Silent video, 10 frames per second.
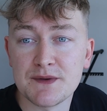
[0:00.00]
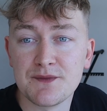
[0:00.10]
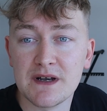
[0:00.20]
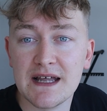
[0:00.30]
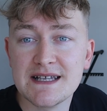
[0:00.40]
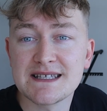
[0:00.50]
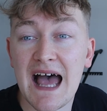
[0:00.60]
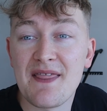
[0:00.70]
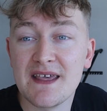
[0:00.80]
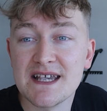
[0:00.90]
been released
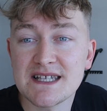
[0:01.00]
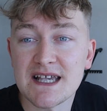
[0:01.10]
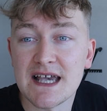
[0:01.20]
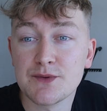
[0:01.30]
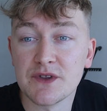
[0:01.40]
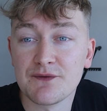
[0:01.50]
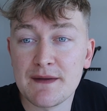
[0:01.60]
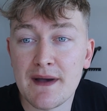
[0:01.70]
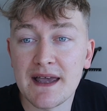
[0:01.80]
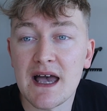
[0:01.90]
and this is what the
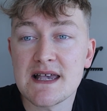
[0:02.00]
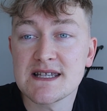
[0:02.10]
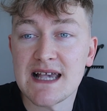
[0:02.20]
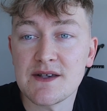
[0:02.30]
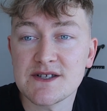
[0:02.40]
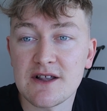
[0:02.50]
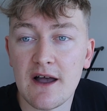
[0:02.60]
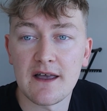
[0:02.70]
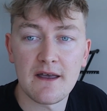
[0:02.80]
remake sounds like.